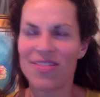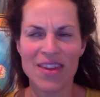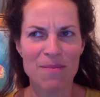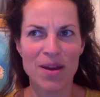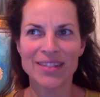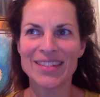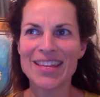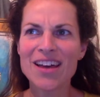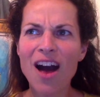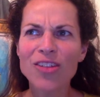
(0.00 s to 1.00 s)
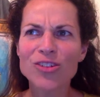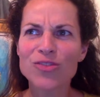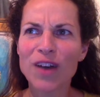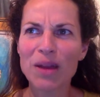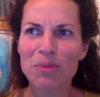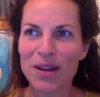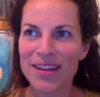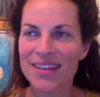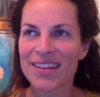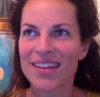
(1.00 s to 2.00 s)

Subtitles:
They might see colors vibrate.